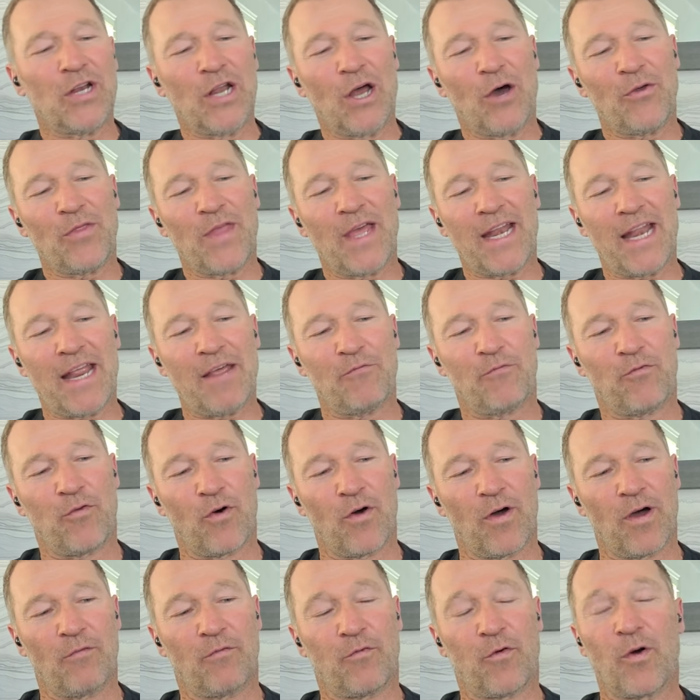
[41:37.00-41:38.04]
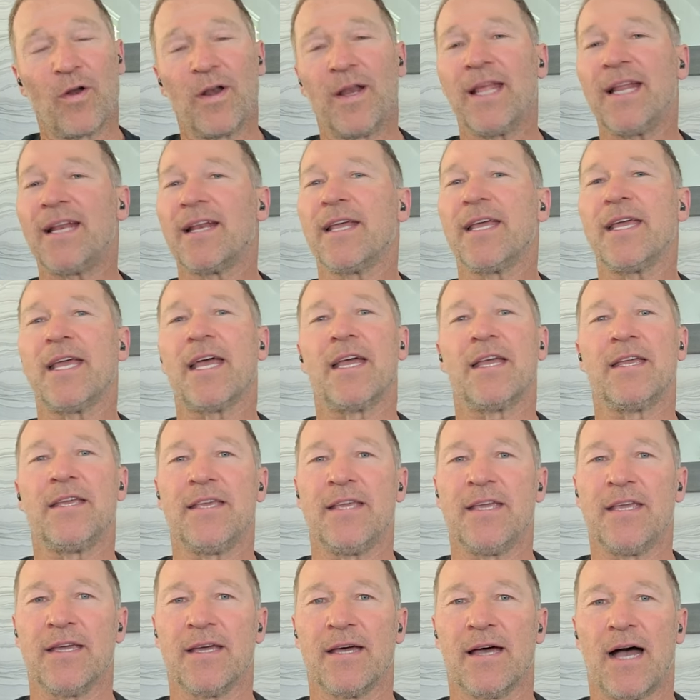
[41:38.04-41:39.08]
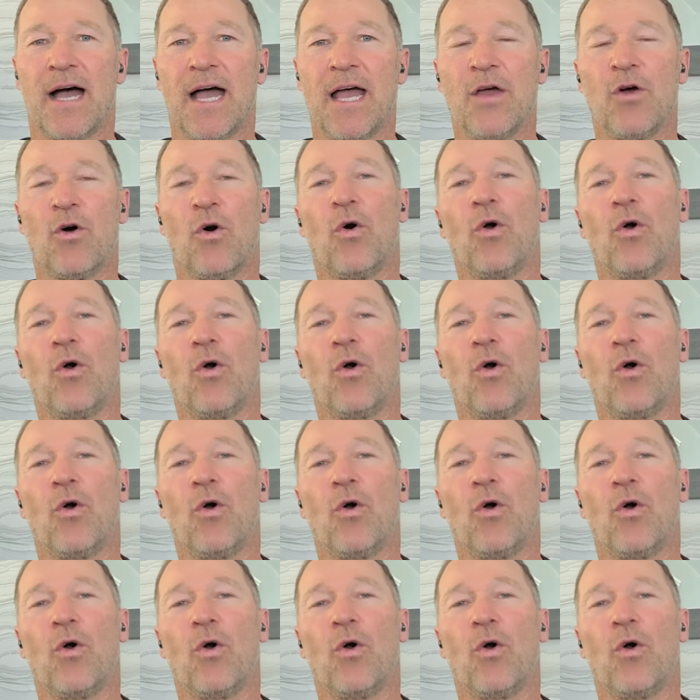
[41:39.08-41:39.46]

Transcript: do you know that for literally a year,